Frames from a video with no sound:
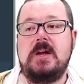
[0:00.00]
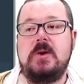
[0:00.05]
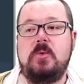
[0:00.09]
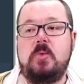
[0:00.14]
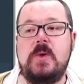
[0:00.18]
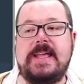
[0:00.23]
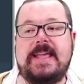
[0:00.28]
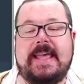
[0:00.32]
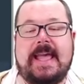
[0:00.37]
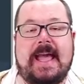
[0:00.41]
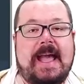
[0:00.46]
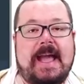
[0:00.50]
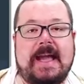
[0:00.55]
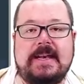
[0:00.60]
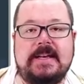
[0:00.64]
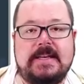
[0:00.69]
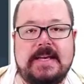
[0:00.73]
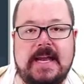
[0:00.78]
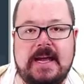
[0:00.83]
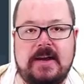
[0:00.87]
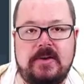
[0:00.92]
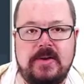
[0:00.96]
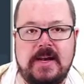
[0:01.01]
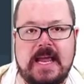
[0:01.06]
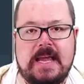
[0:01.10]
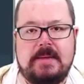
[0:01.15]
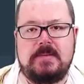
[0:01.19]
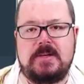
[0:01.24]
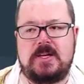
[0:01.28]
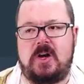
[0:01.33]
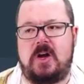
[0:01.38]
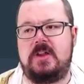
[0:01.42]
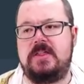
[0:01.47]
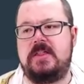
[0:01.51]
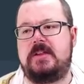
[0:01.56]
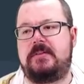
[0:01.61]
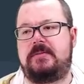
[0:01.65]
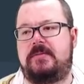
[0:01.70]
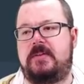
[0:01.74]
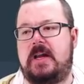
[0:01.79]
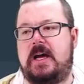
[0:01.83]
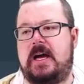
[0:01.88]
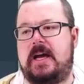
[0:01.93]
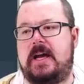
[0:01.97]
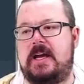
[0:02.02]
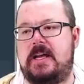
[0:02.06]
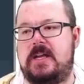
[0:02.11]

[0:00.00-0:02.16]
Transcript: We can now name it on the fly.